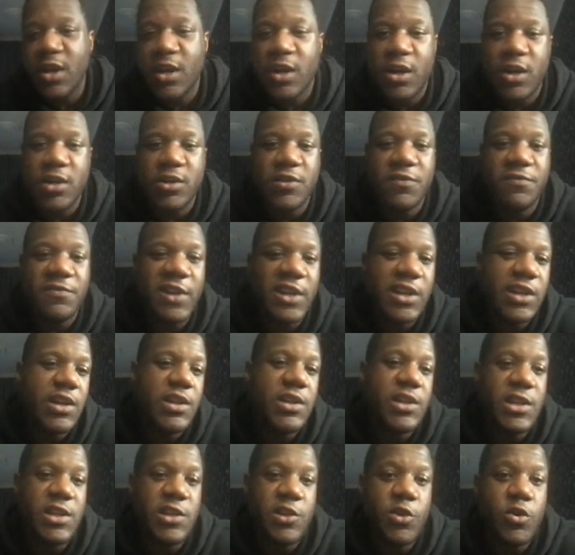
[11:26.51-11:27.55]
I just think that
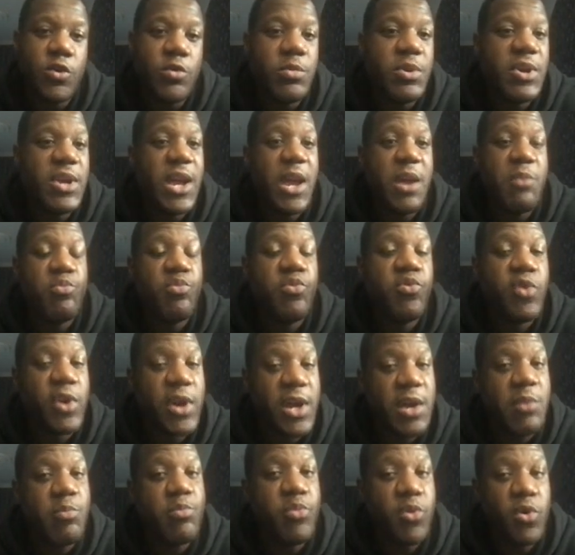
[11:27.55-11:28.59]
this could be a
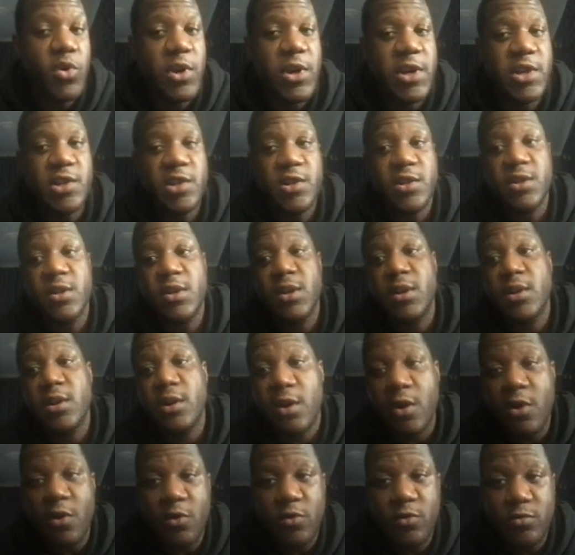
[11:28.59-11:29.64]
pretty bullish
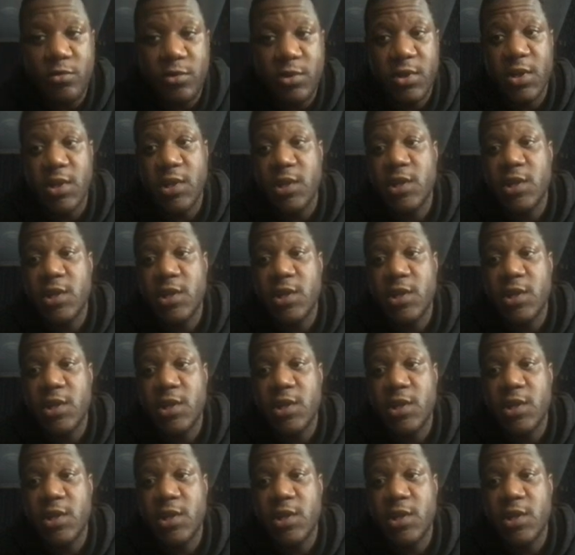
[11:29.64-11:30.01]
hold.